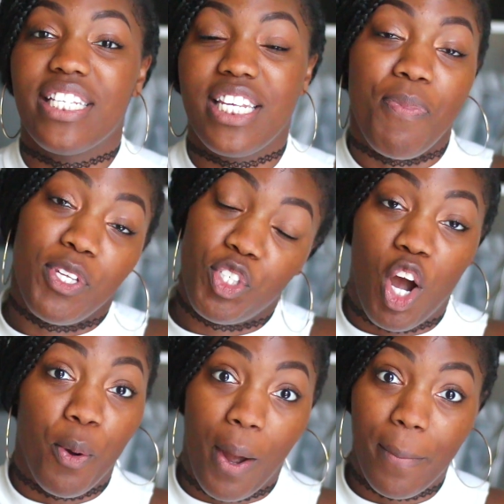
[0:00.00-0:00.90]
A tip that you're
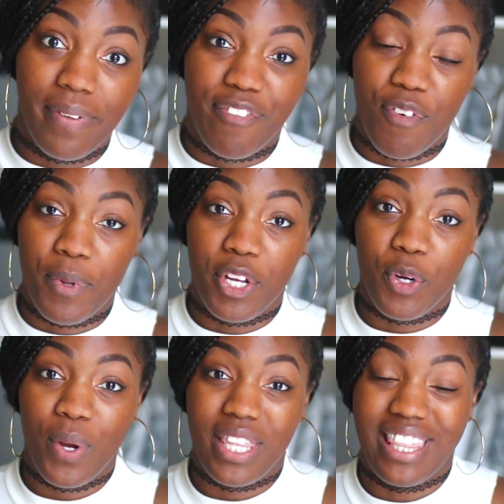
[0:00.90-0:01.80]
all probably
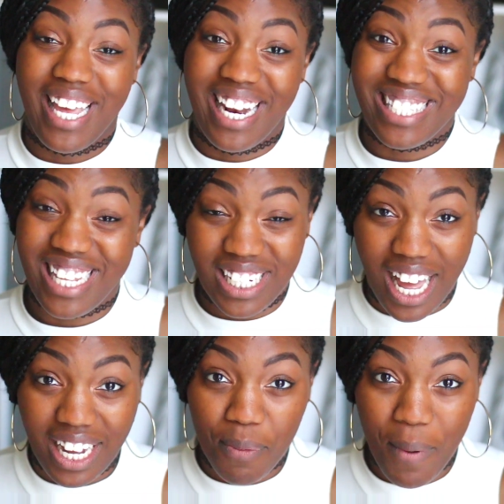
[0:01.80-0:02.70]
familiar with, and that is the
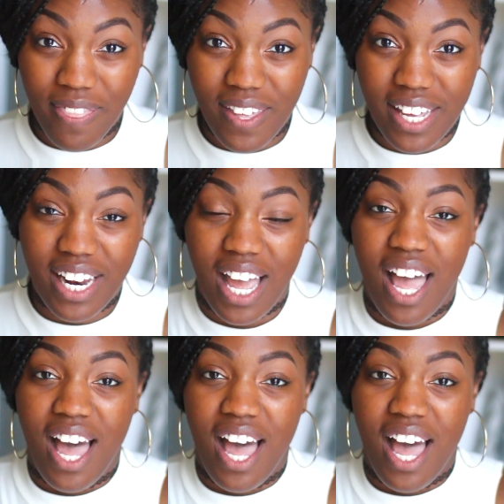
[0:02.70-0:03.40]
Loc Method,